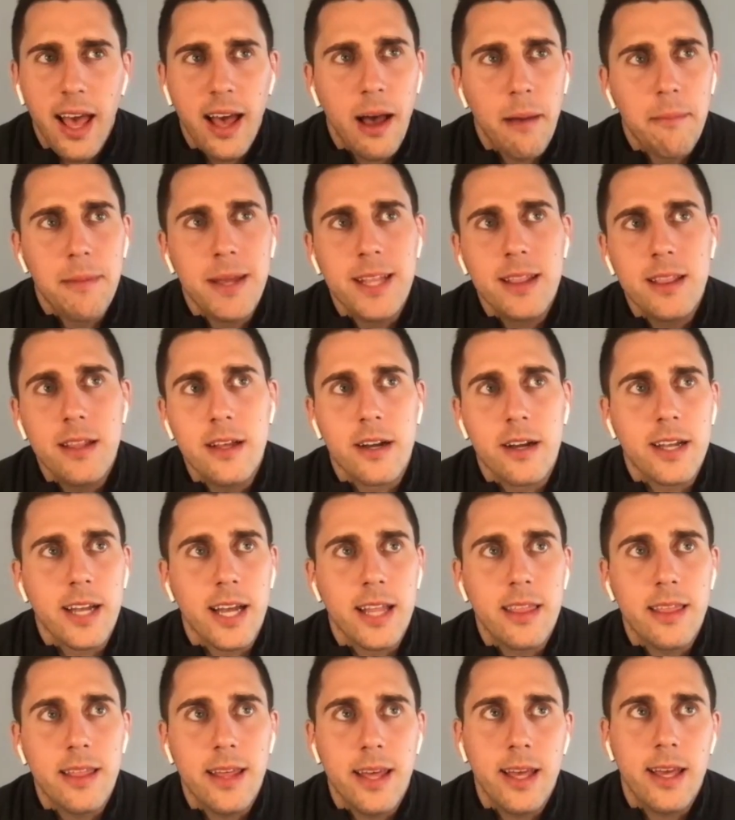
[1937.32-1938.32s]
I mean, look, I
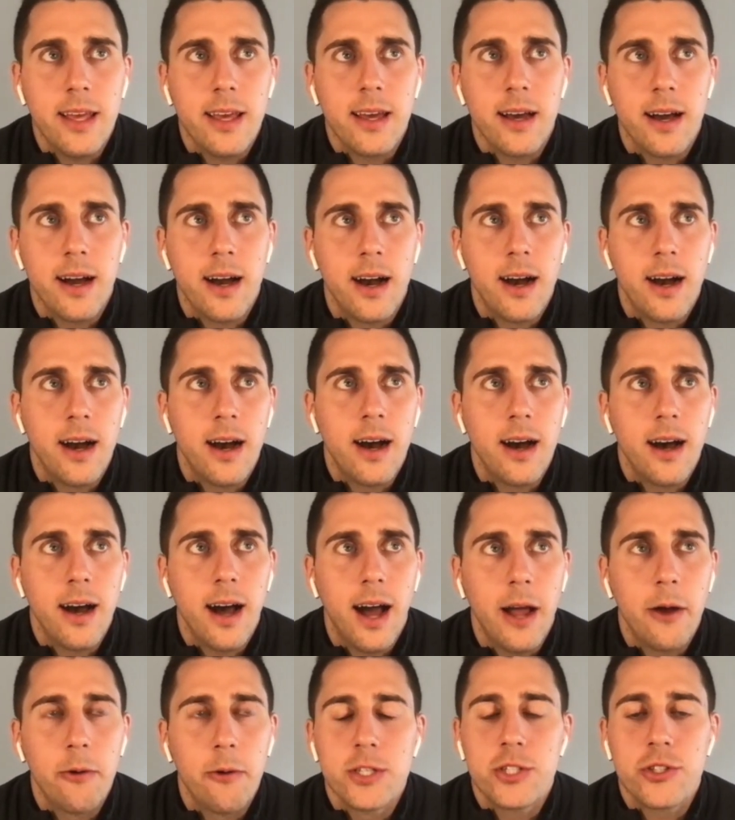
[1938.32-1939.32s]
think uh,
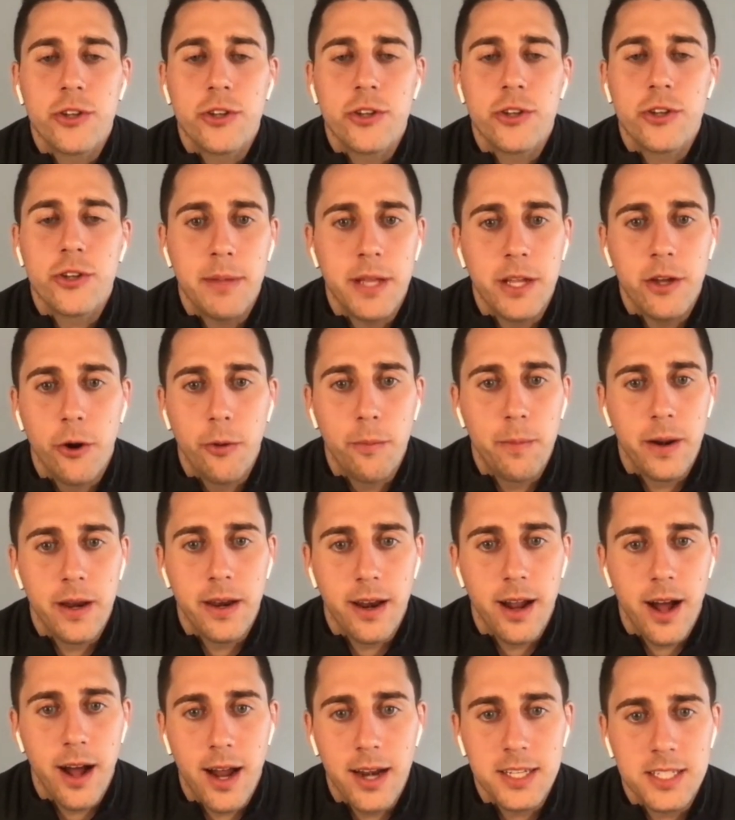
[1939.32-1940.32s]
I always try to be open and
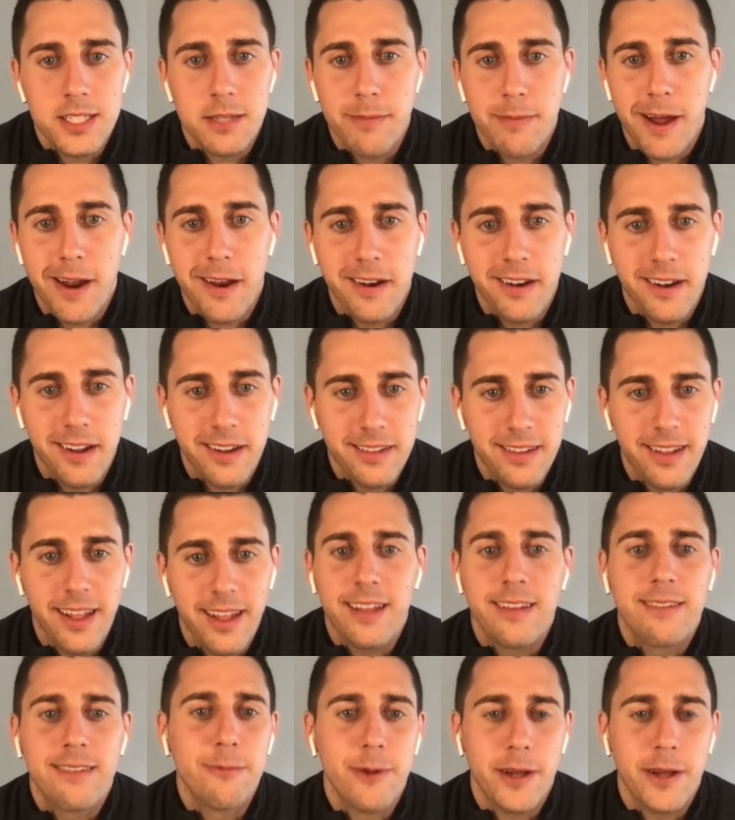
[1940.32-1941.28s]
honest about it on like